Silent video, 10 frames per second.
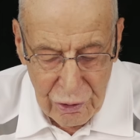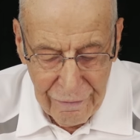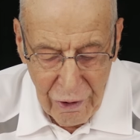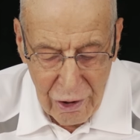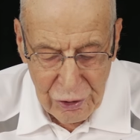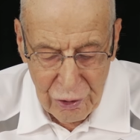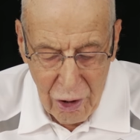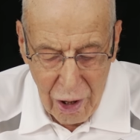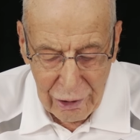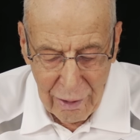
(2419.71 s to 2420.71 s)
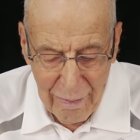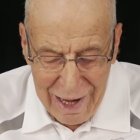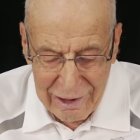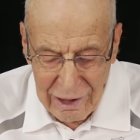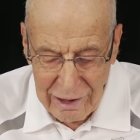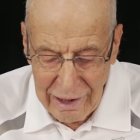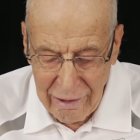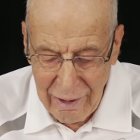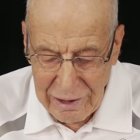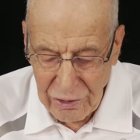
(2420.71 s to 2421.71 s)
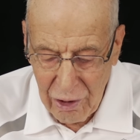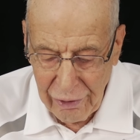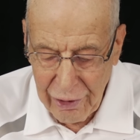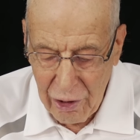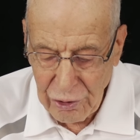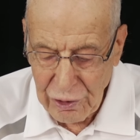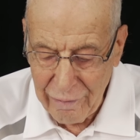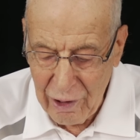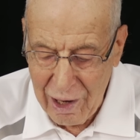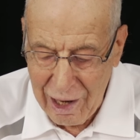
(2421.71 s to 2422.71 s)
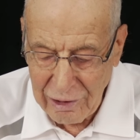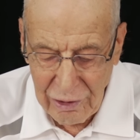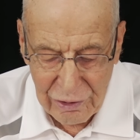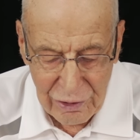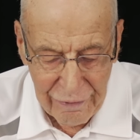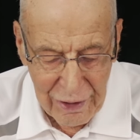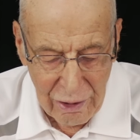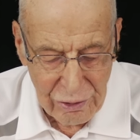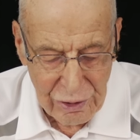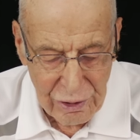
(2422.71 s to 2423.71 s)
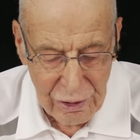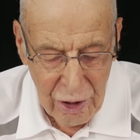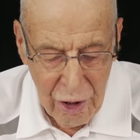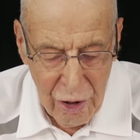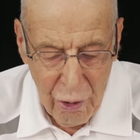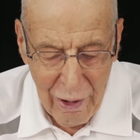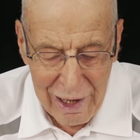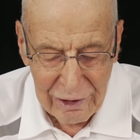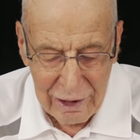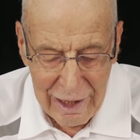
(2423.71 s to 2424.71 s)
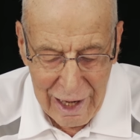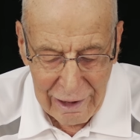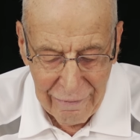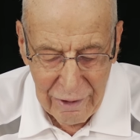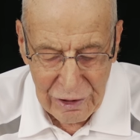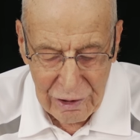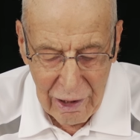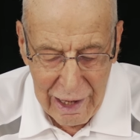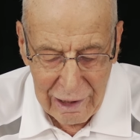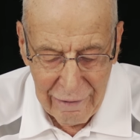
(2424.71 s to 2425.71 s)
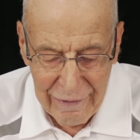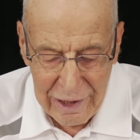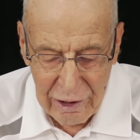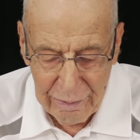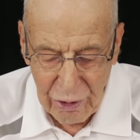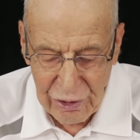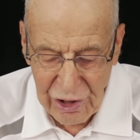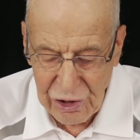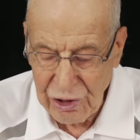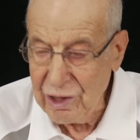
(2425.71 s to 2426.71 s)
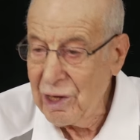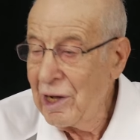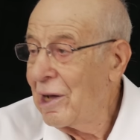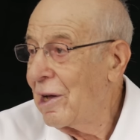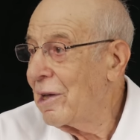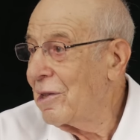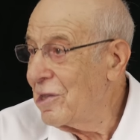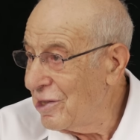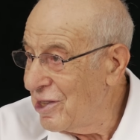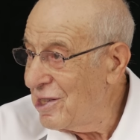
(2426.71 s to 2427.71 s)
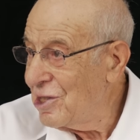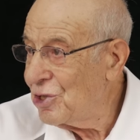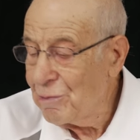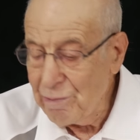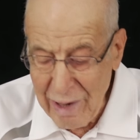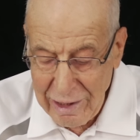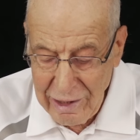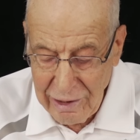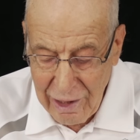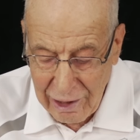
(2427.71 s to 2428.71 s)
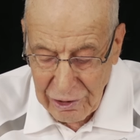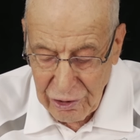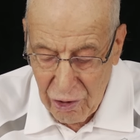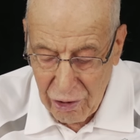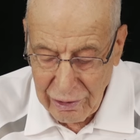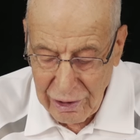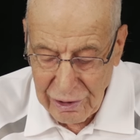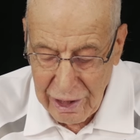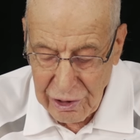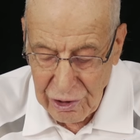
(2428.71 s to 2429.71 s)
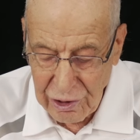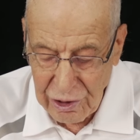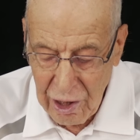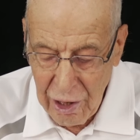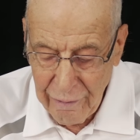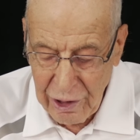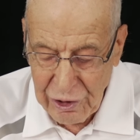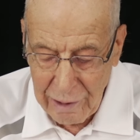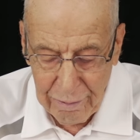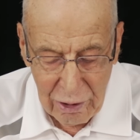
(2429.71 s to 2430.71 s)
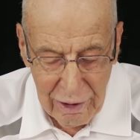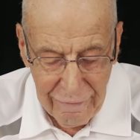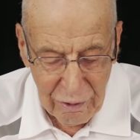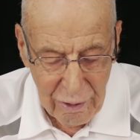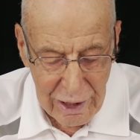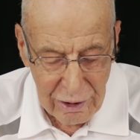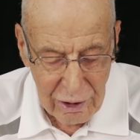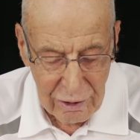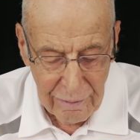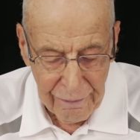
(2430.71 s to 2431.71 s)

the first to automatically arrest all those, there were hundreds of thousands, who held an elevated position in these many Nazi organizations which had proliferated.